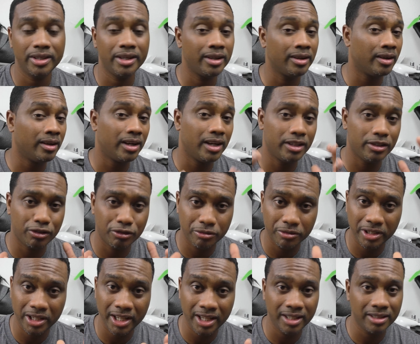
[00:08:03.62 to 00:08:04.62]
there and
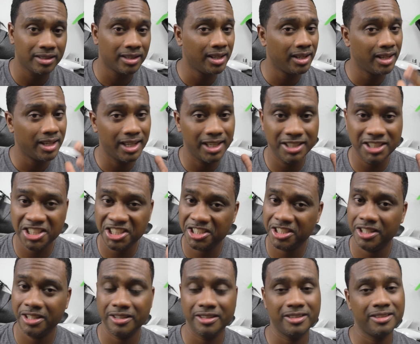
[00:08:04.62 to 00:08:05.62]
create and
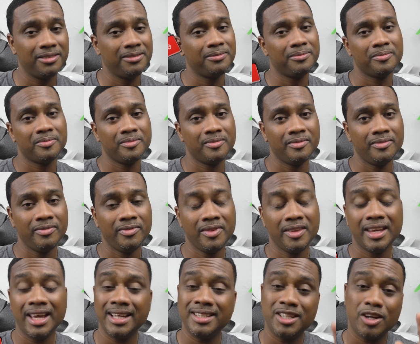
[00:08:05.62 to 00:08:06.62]
share.
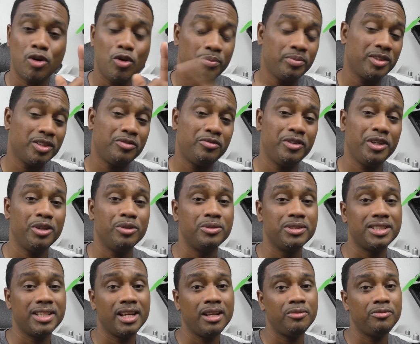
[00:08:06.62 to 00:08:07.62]
Guys, I hope this video
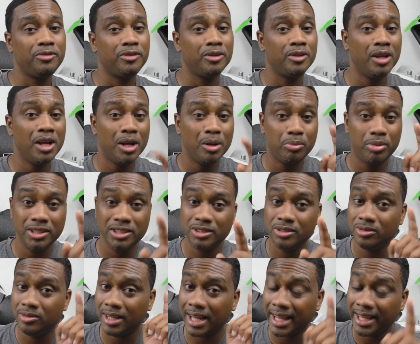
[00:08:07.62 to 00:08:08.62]
was helpful. Please
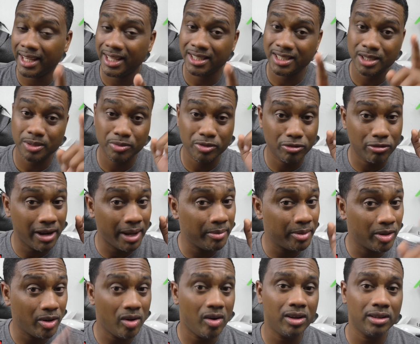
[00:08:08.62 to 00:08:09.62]
do like, hit subscribe,
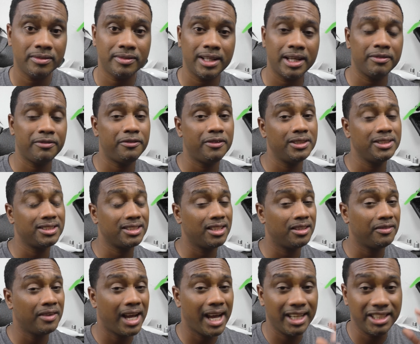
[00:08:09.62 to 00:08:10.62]
and all of that fun
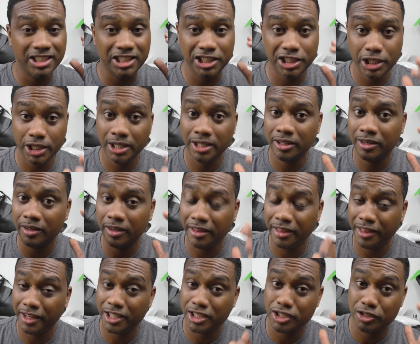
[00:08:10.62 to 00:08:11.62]
stuff, and share
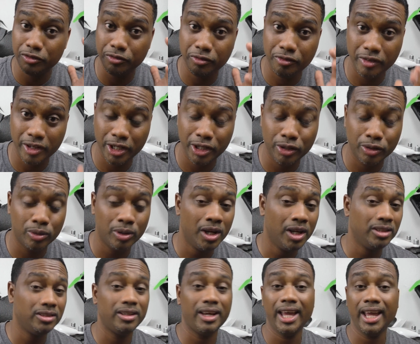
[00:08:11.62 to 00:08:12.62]
this video
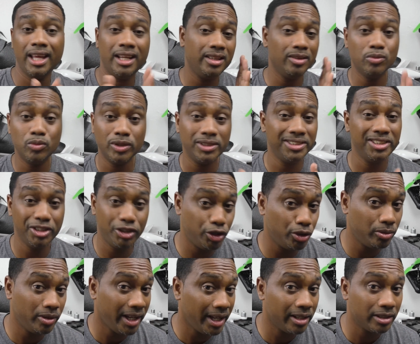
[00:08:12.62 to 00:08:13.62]
to anyone that
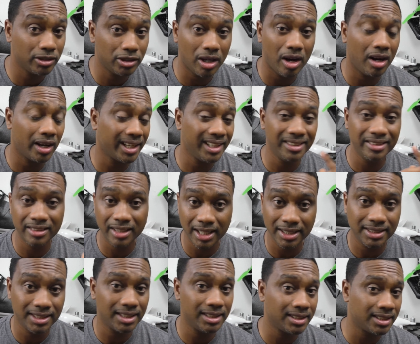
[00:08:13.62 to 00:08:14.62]
you hear talking
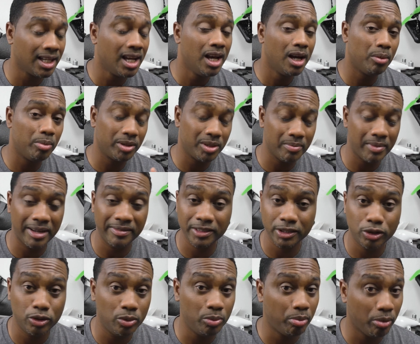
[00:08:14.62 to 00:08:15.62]
nonsense about the
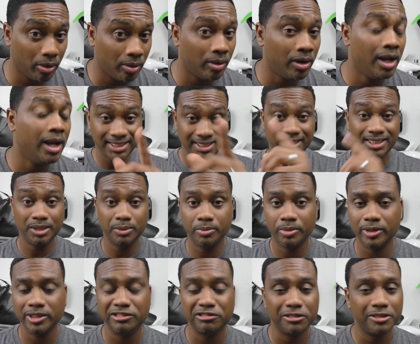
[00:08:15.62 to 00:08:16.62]
Mavic 2 Pro. This is your
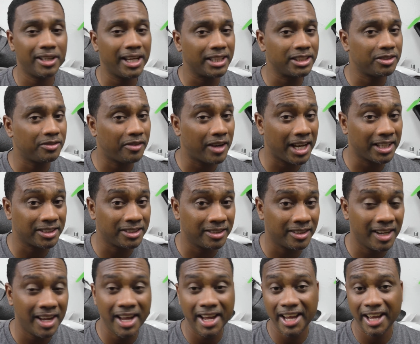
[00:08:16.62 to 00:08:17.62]
boy Drone X
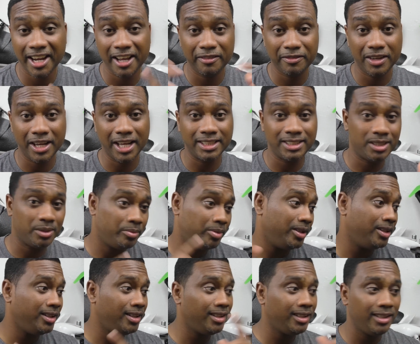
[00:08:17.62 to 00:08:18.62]
Factor, and I've got to
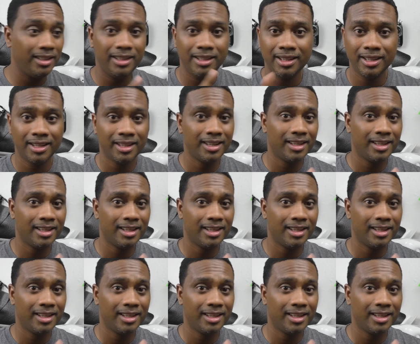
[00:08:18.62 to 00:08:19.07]
be